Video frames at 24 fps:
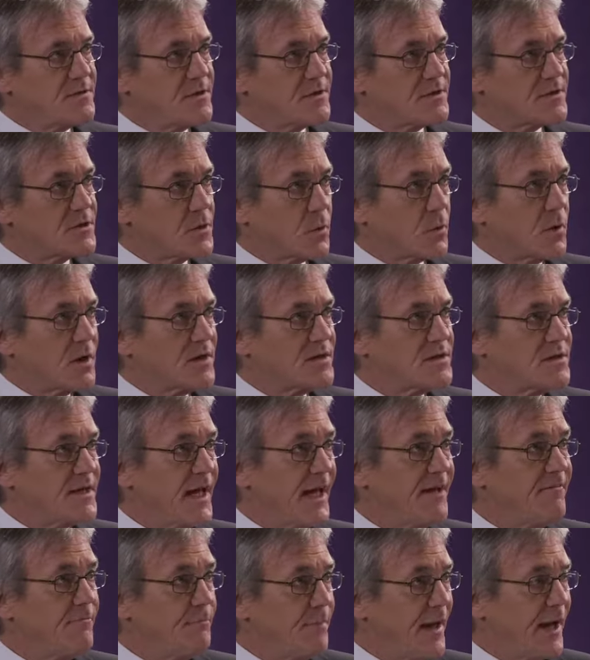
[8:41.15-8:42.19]
the stores
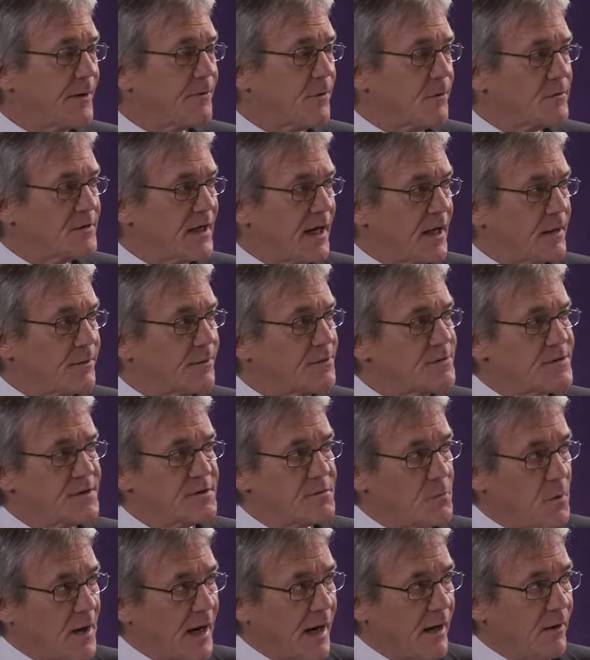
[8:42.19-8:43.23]
save payroll dollars as
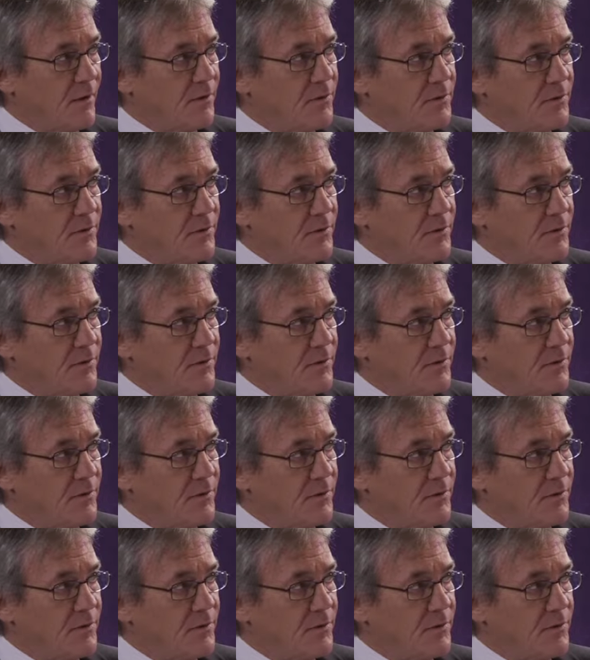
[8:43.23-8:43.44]
well.